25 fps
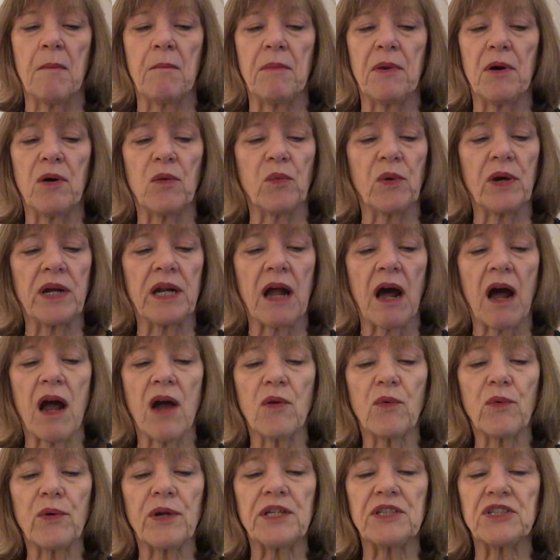But when I
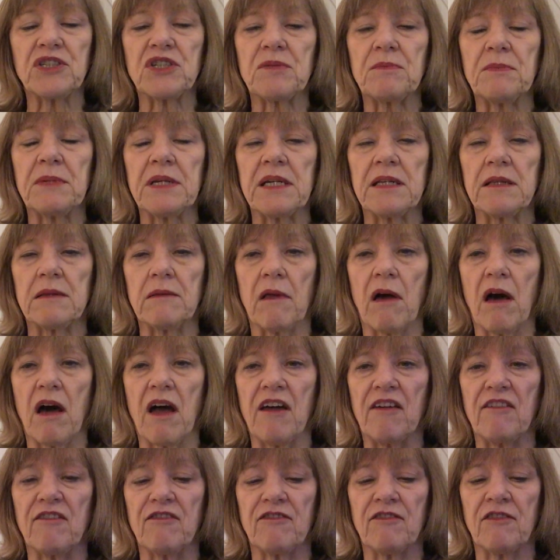reached
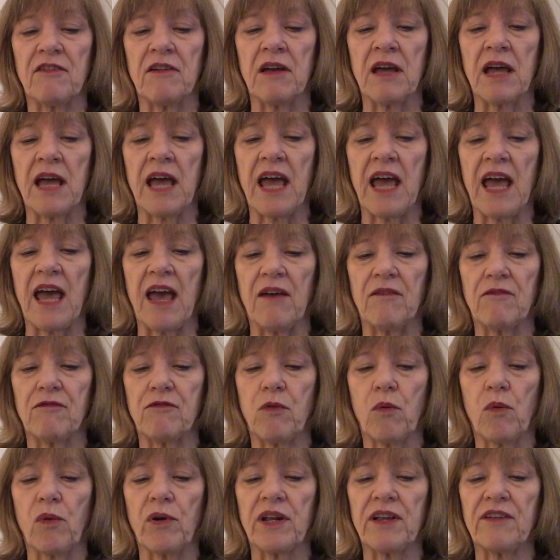midlife, at
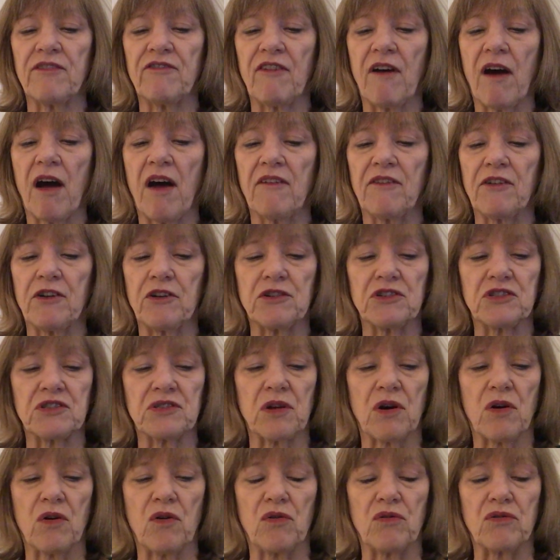45 years
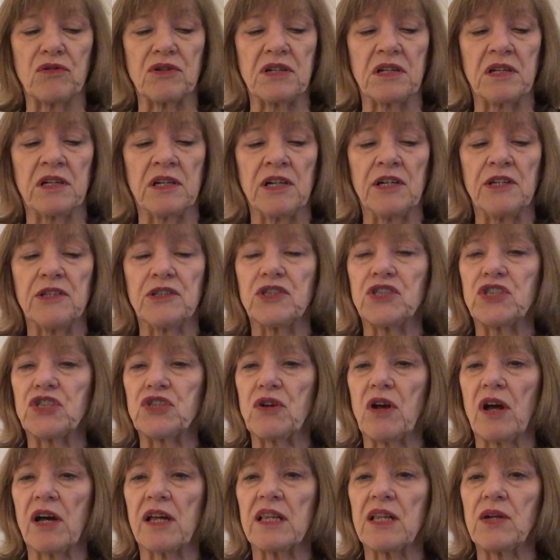old,
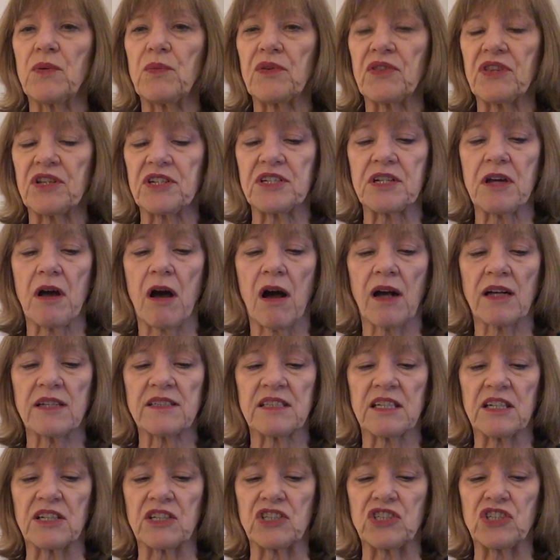struggling with a
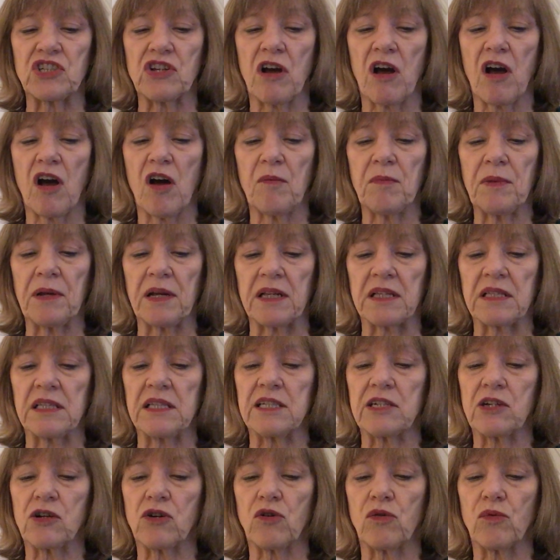toxic job and
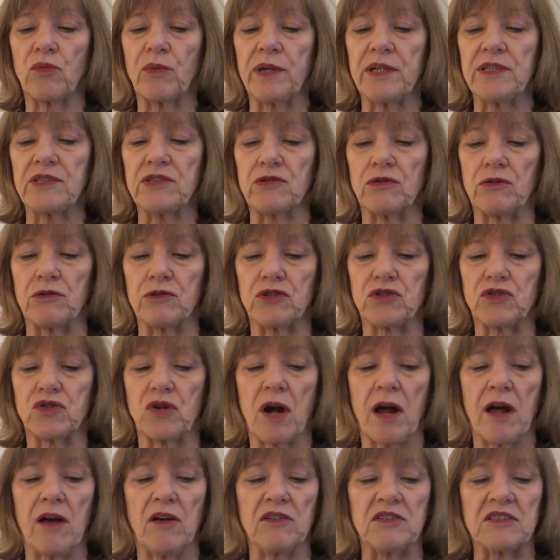clinical research
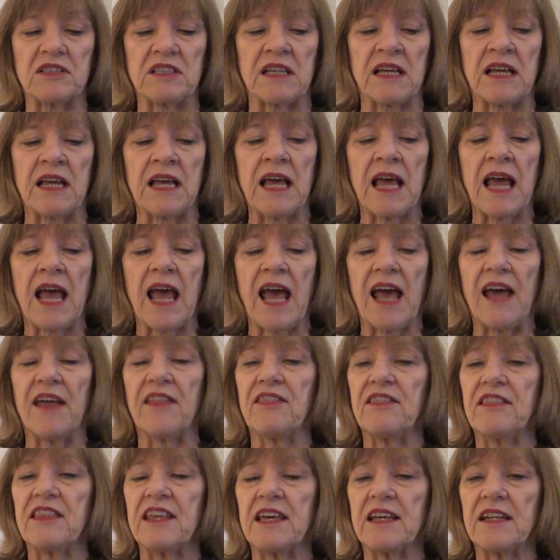trials,
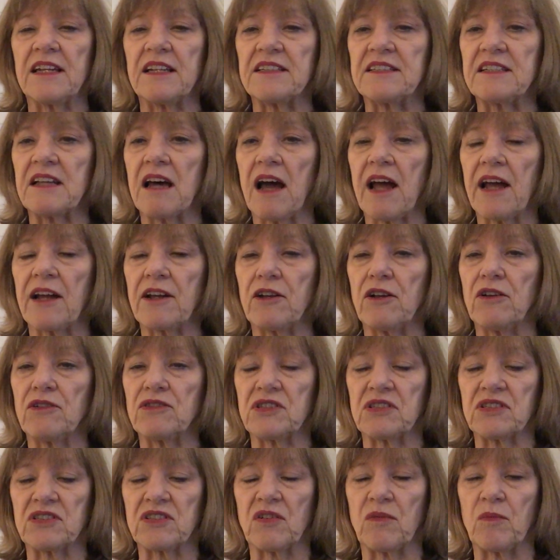and then a
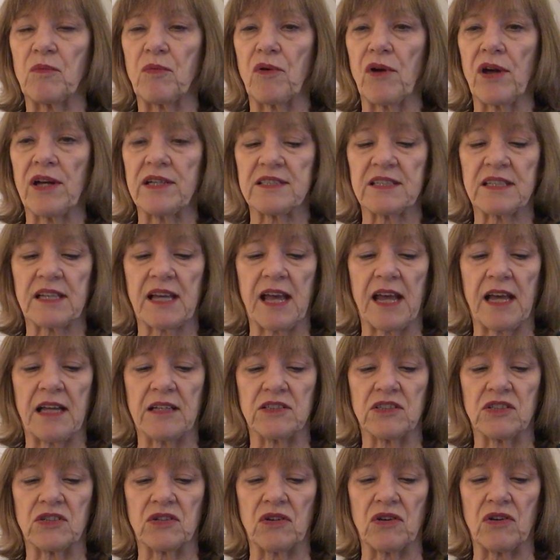diagnosis of breast
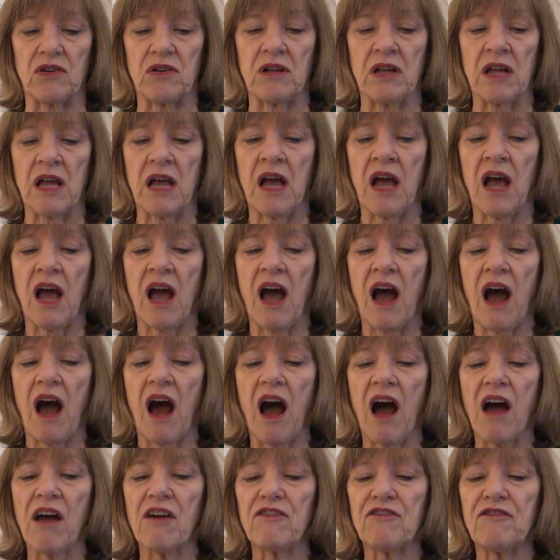cancer,
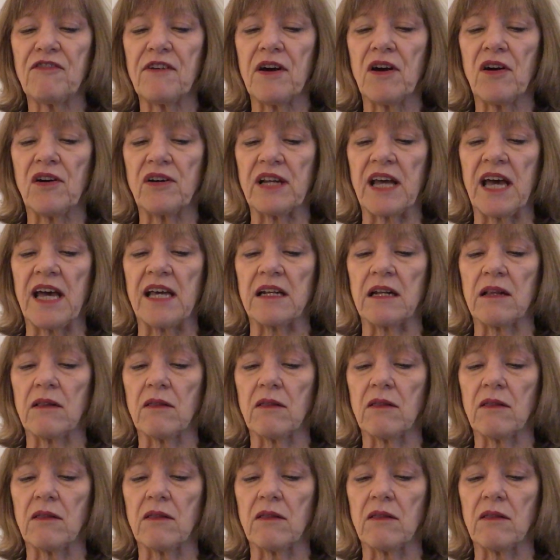I felt at